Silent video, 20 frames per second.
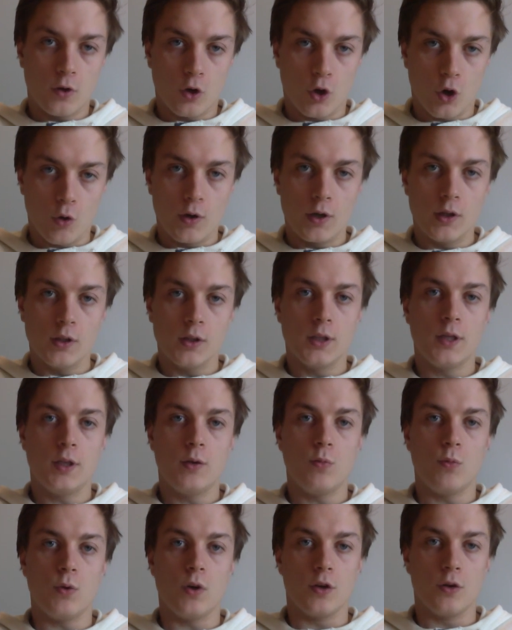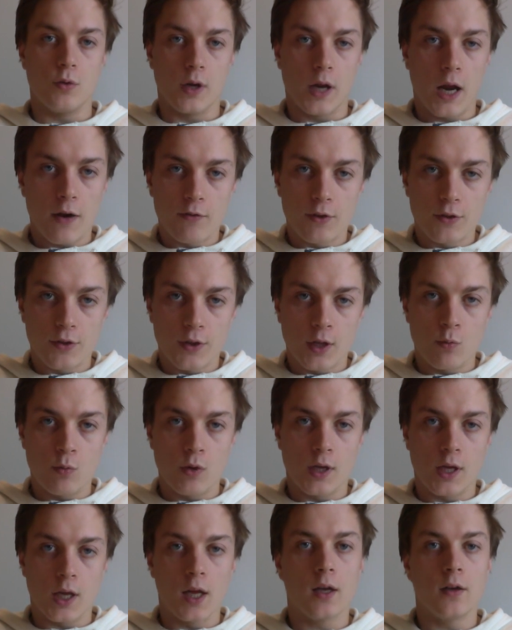Currently, we are doing everything we
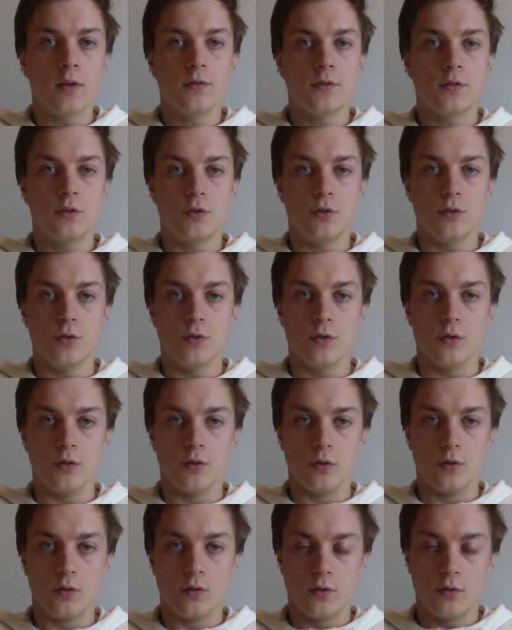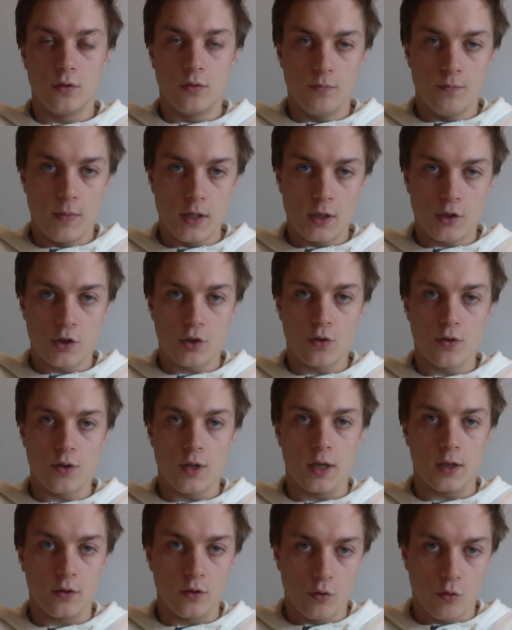can to make sure
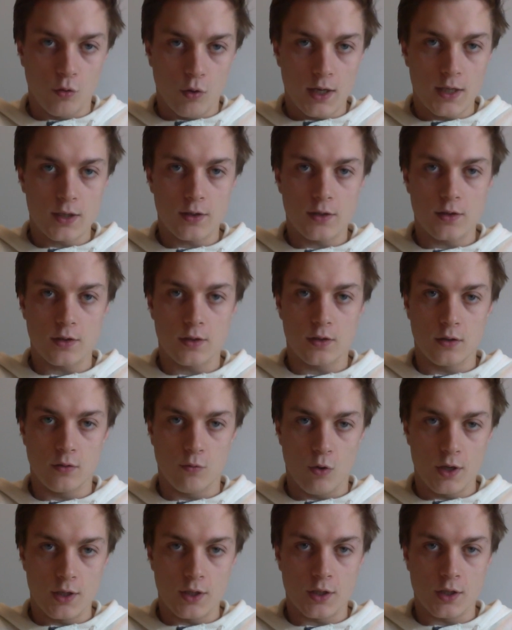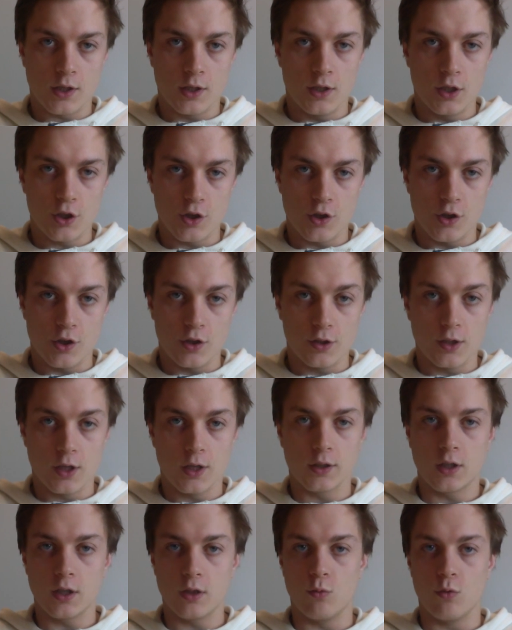that Grace's condition does
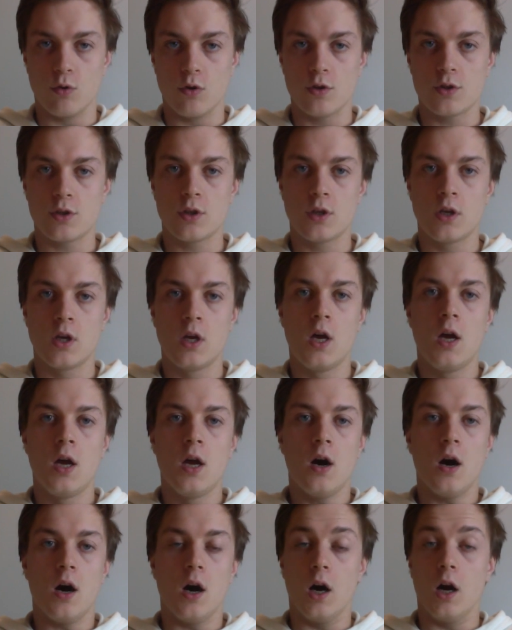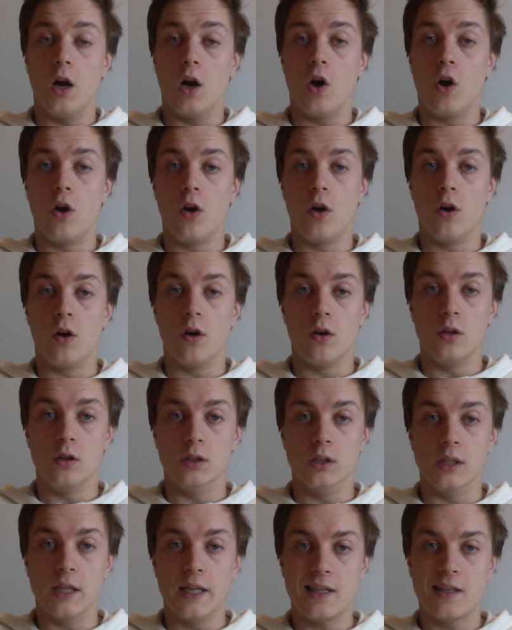not get worse. Her
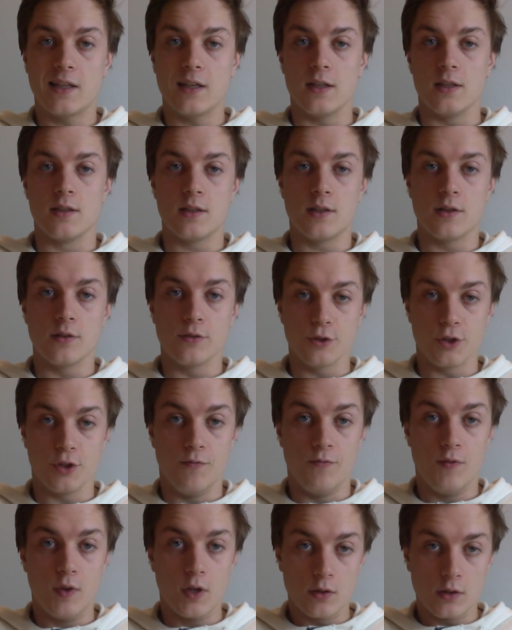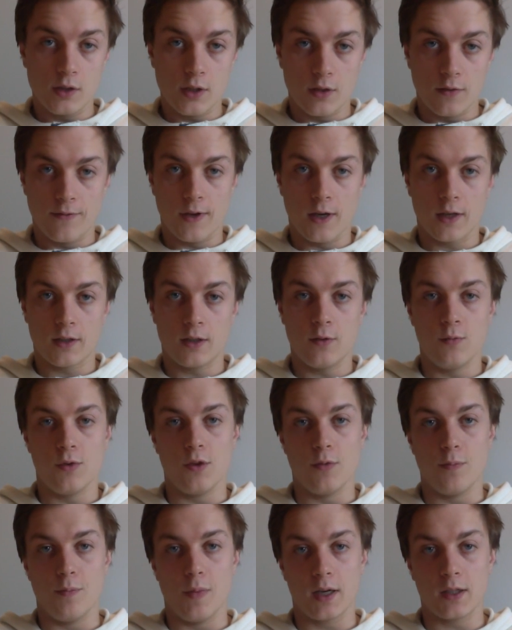leg is still severely infected
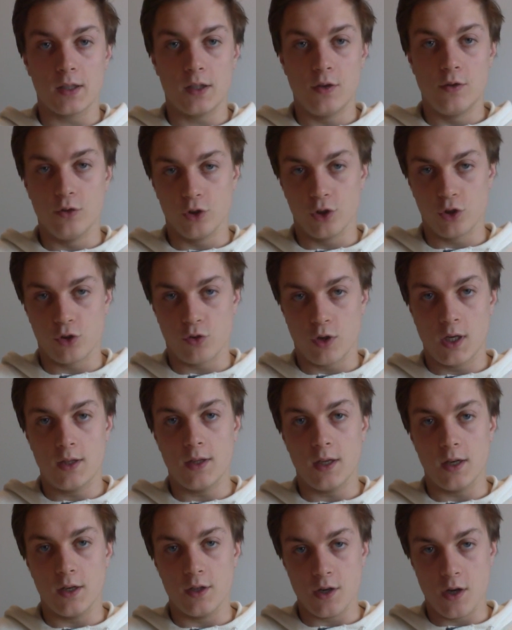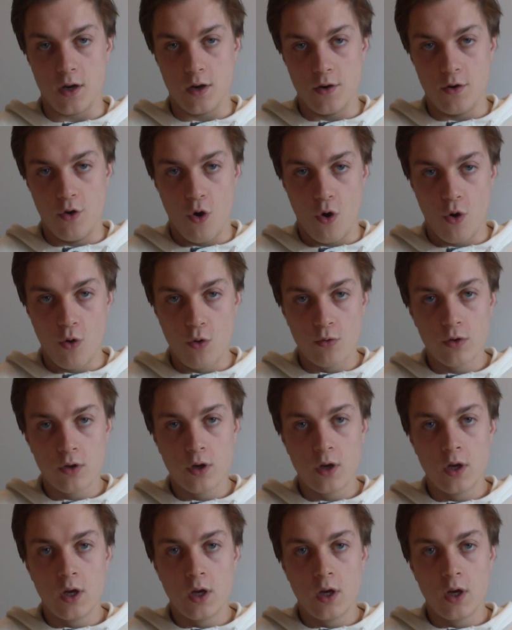with a bacterial strain that is unknown,